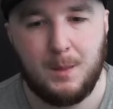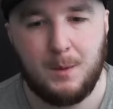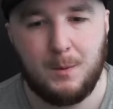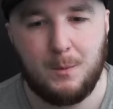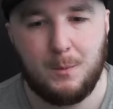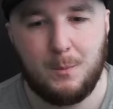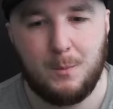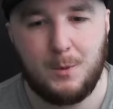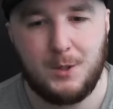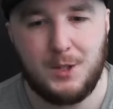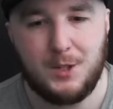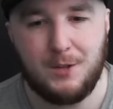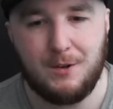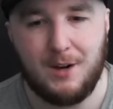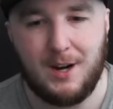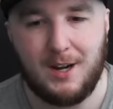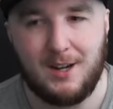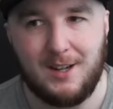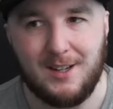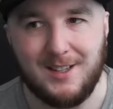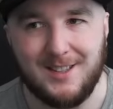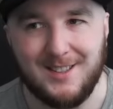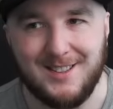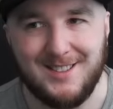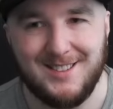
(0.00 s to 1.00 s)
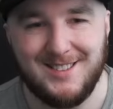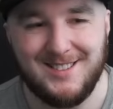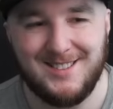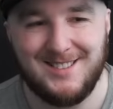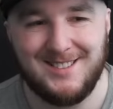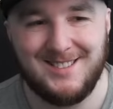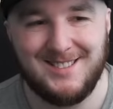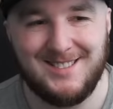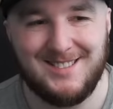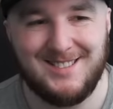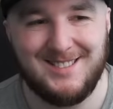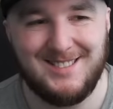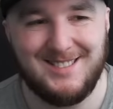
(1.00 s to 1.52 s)
What do you reckon?
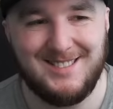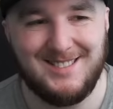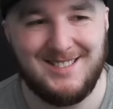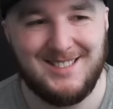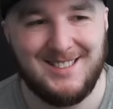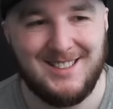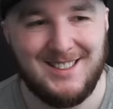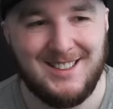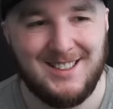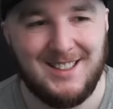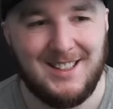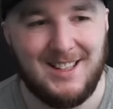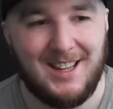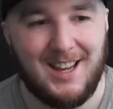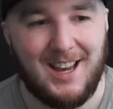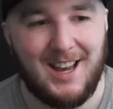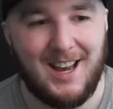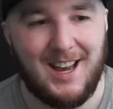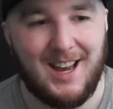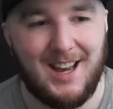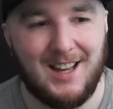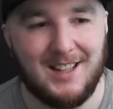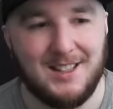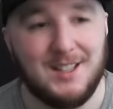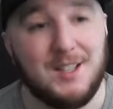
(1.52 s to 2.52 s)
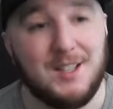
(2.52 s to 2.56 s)
And